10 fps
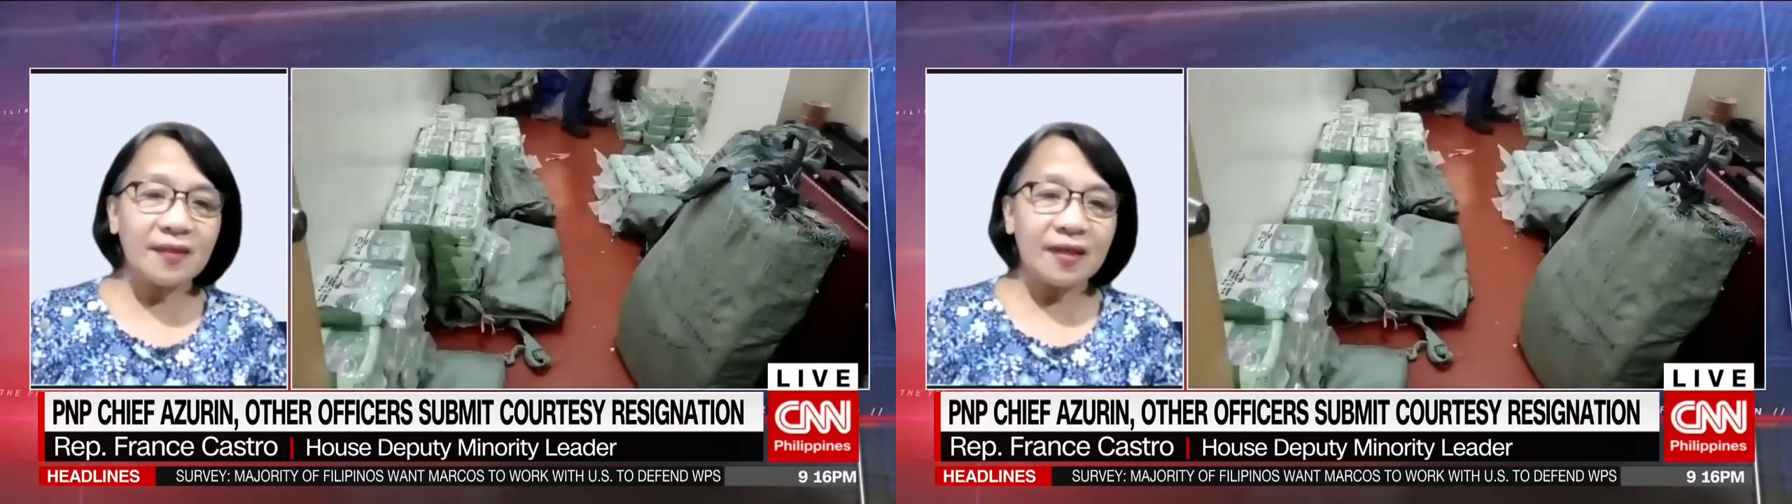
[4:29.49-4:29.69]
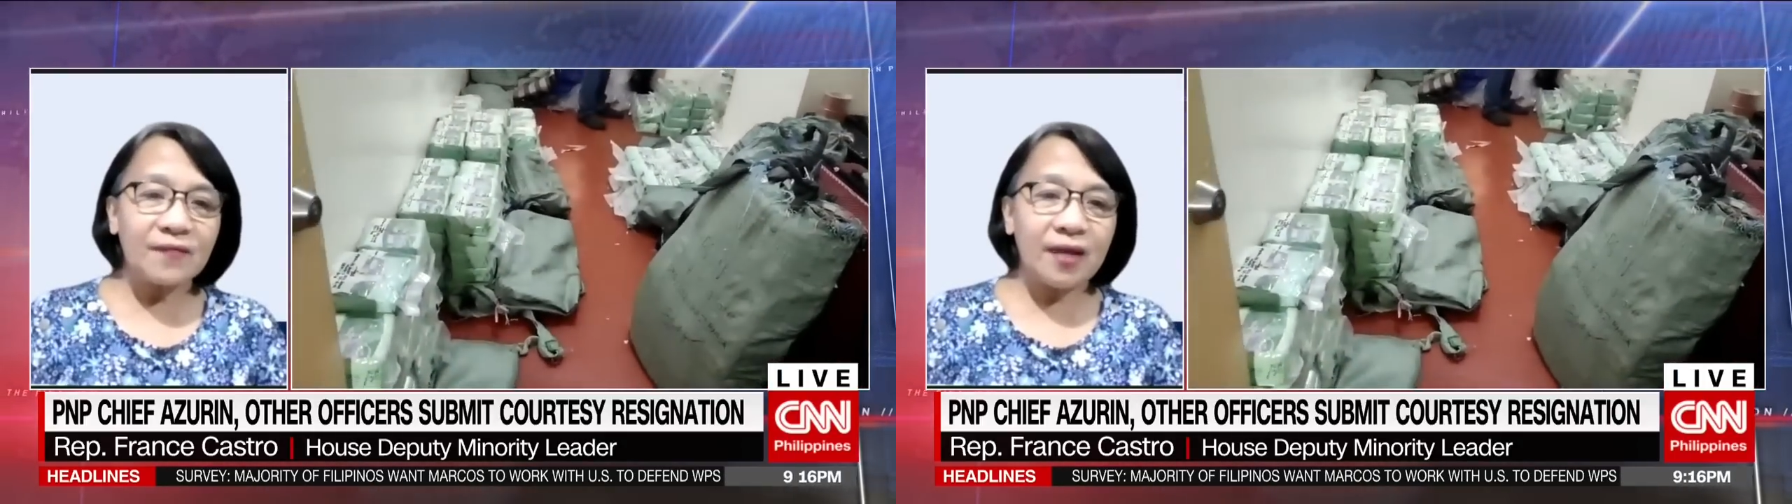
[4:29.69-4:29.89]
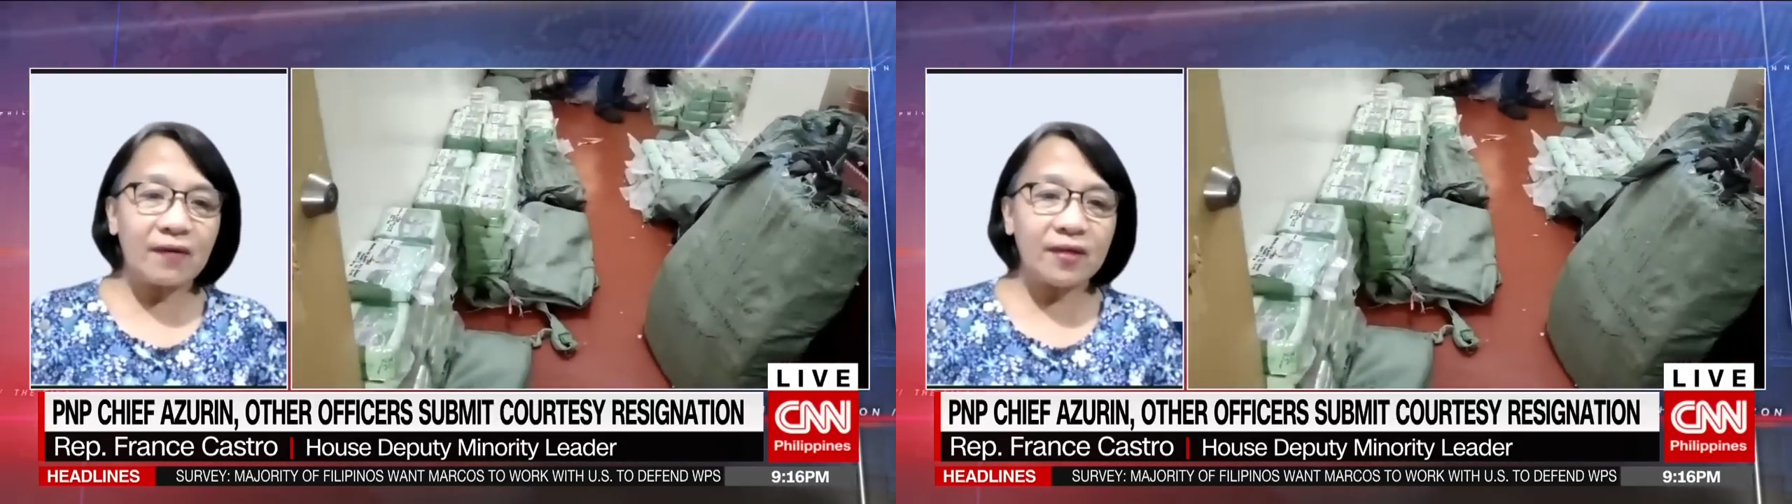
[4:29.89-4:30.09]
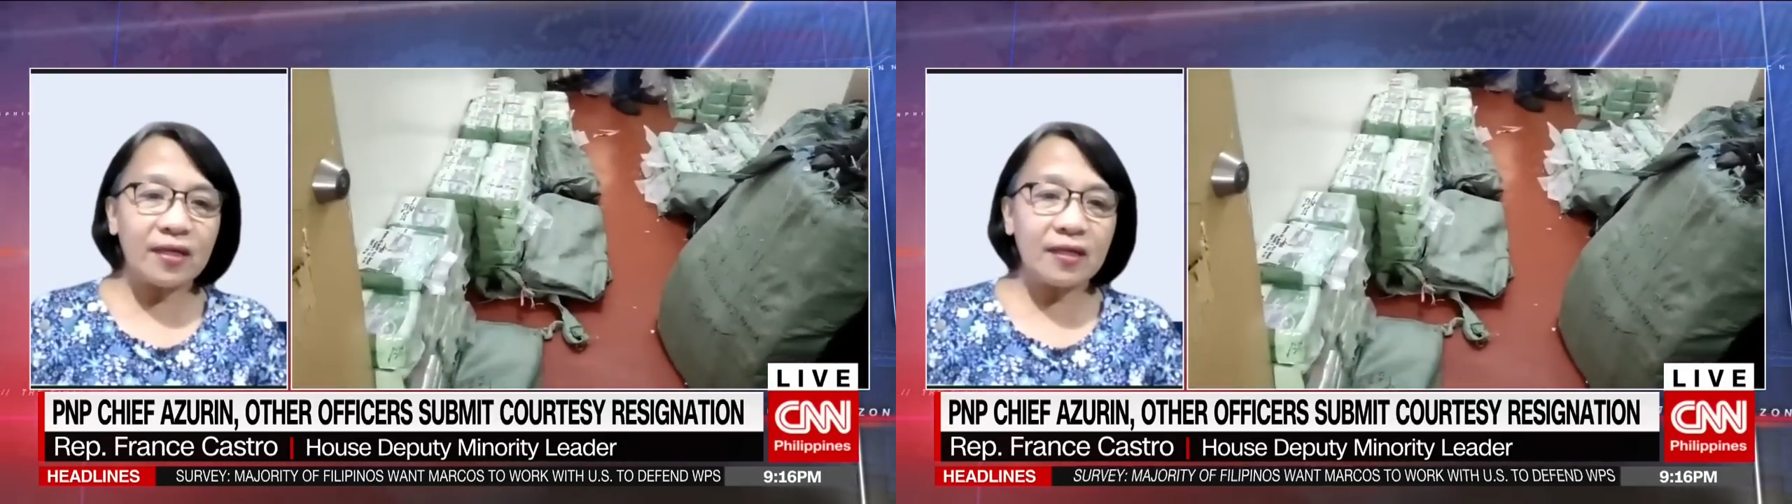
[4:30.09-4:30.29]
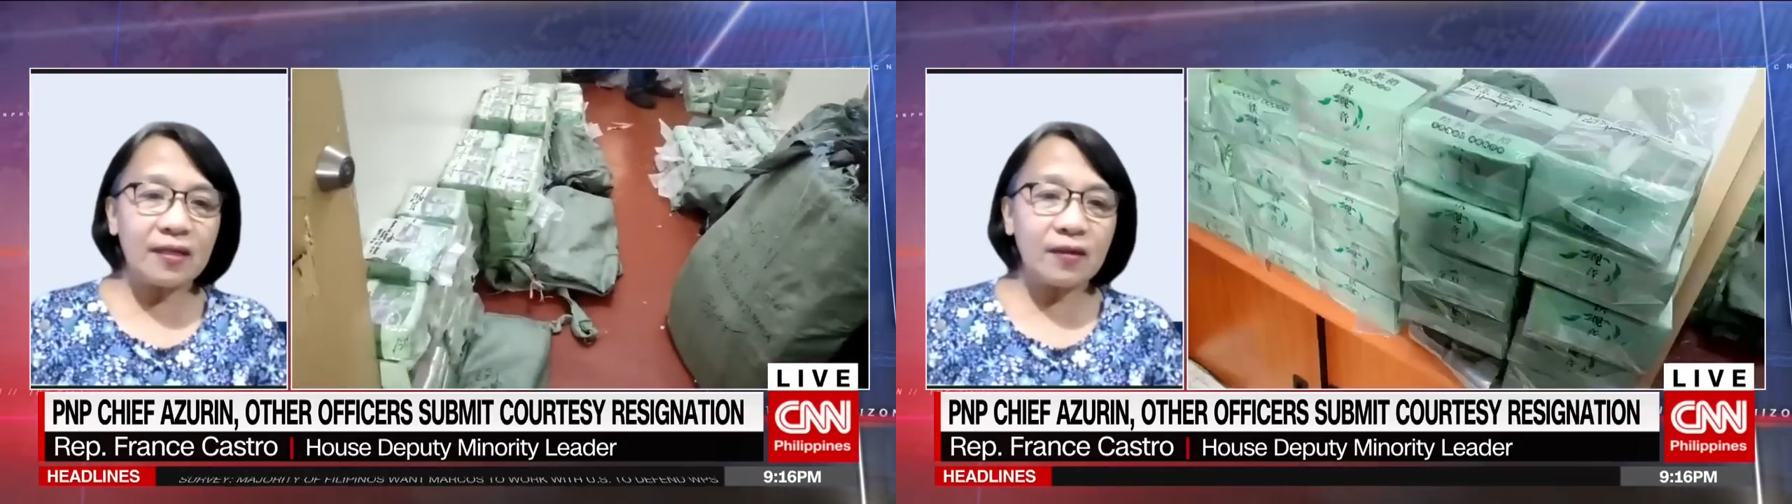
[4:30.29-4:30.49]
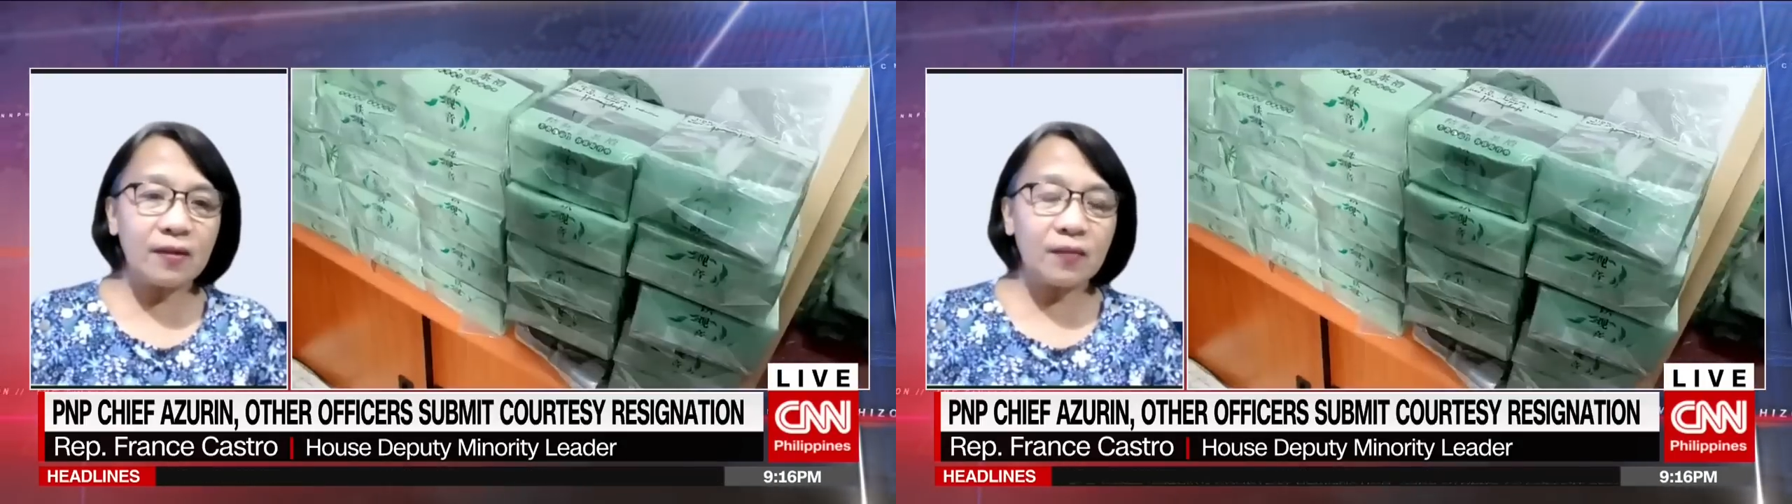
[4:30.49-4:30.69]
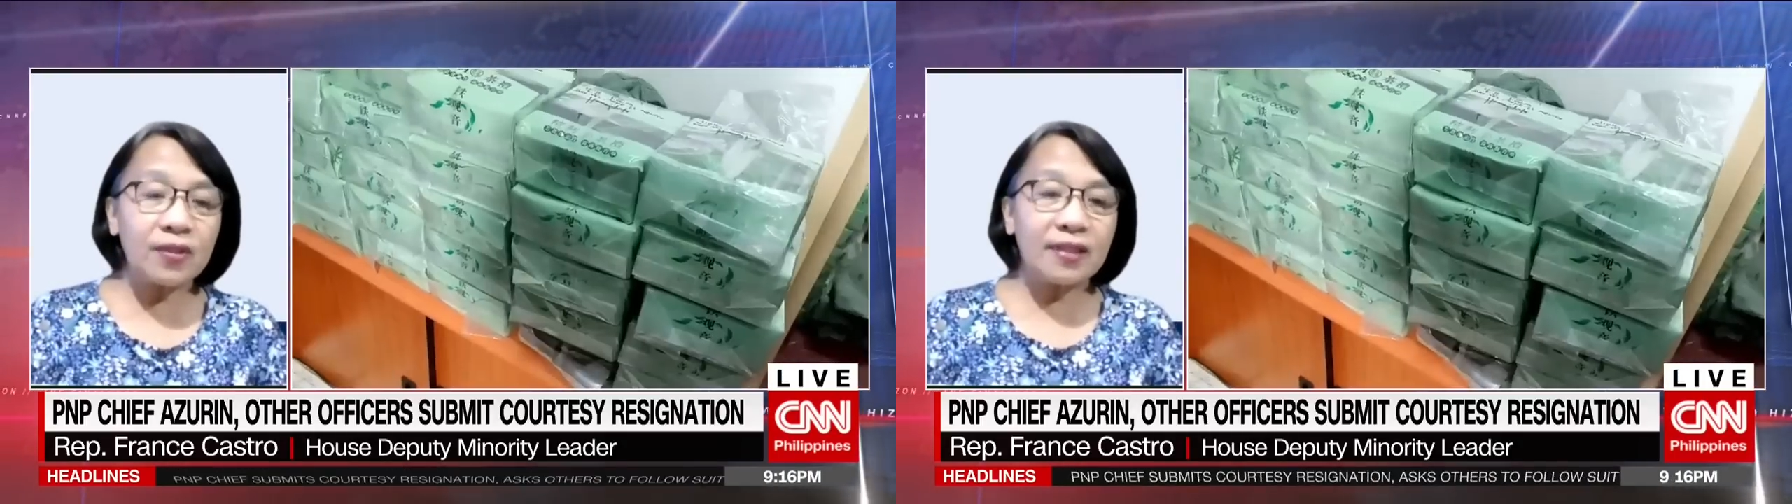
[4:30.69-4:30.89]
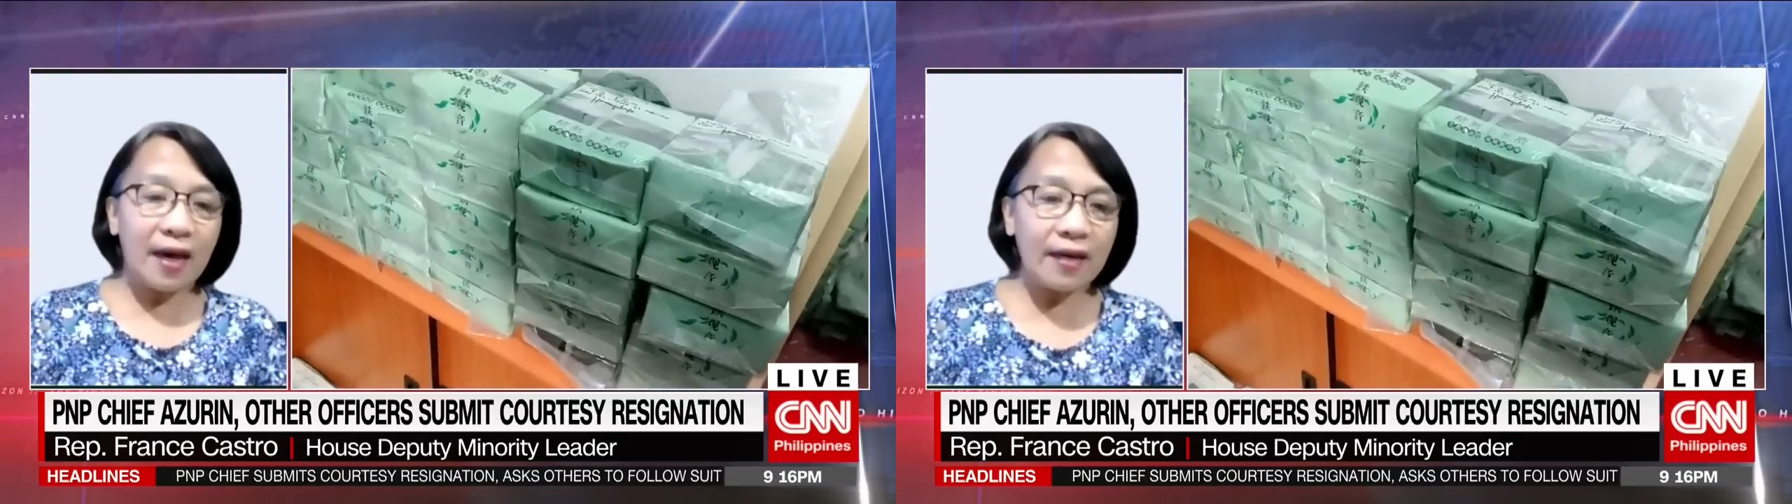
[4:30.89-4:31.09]
if they really
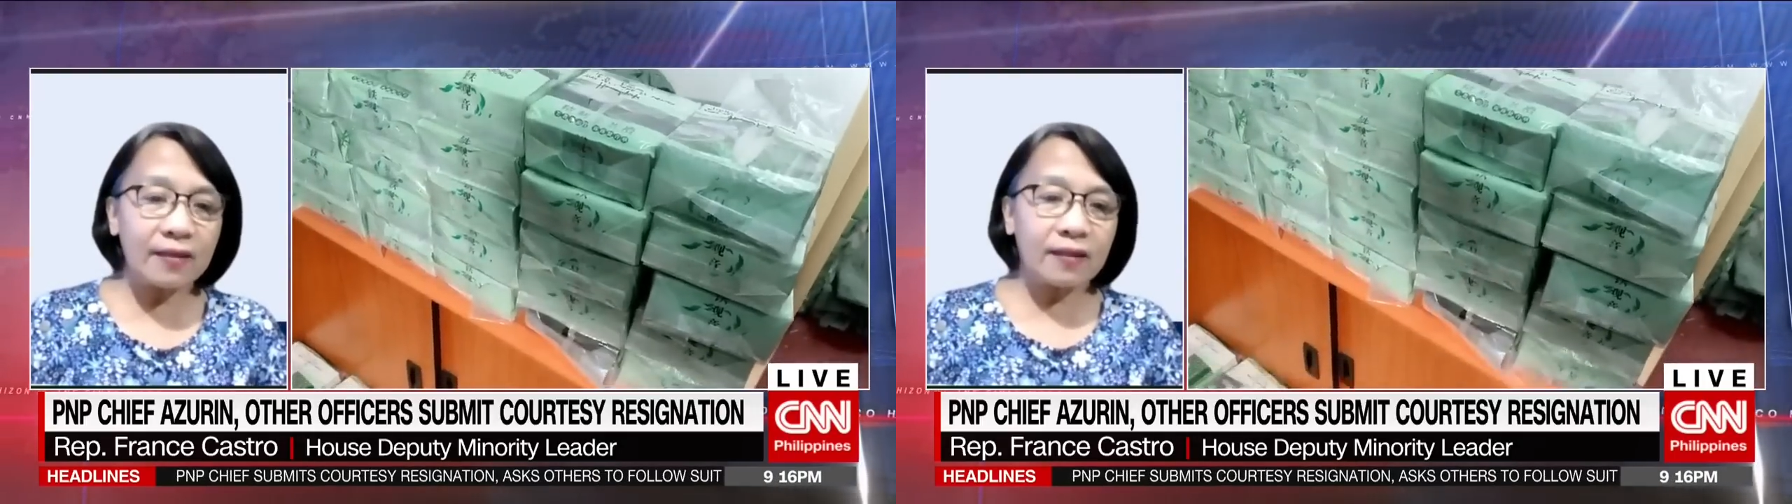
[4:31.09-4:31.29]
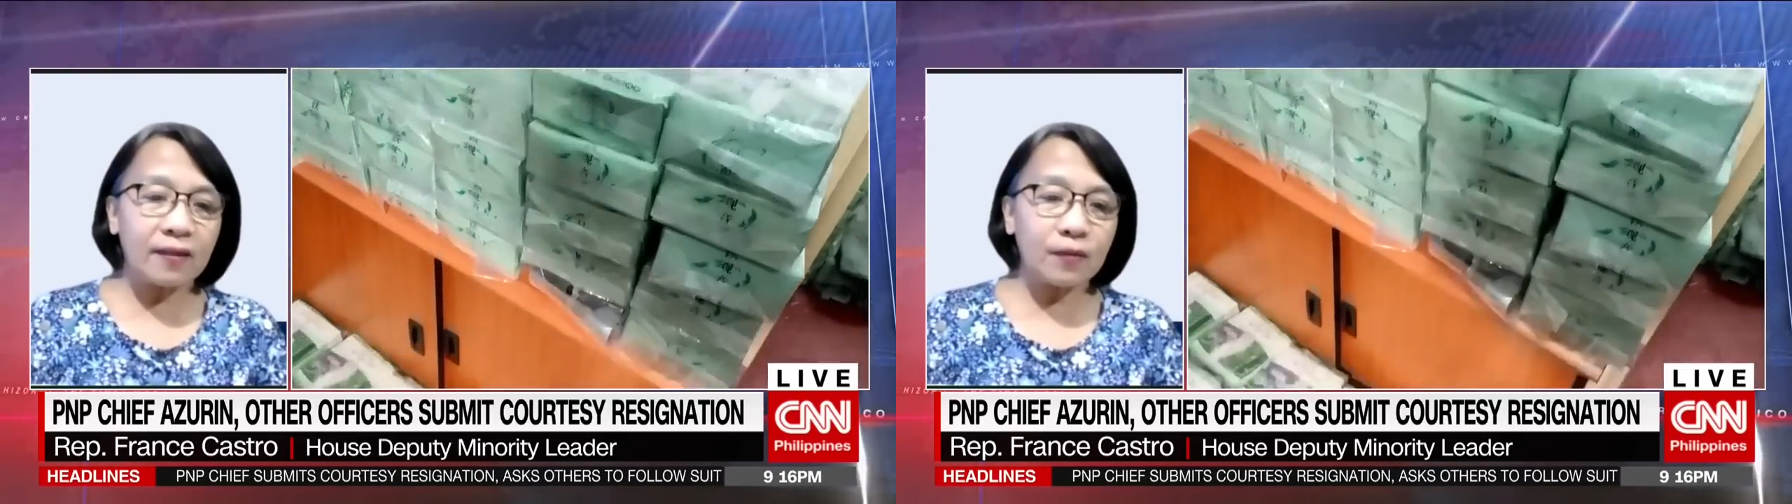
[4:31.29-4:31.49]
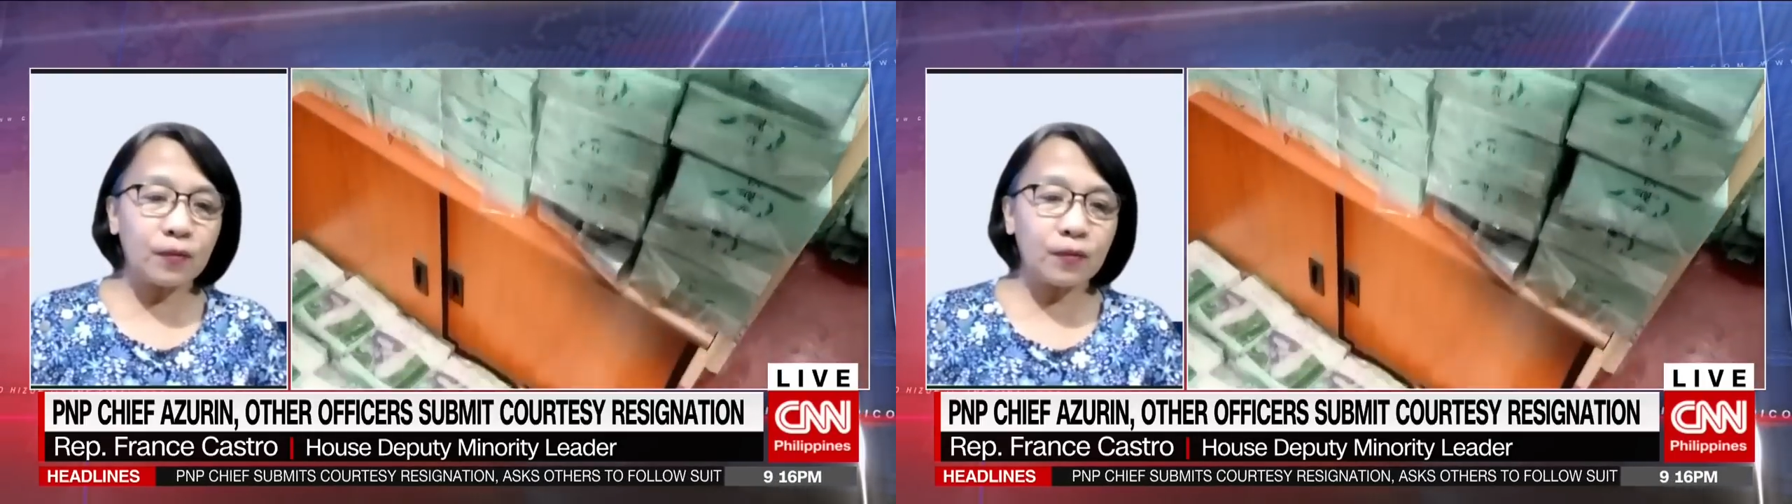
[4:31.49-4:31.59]
would like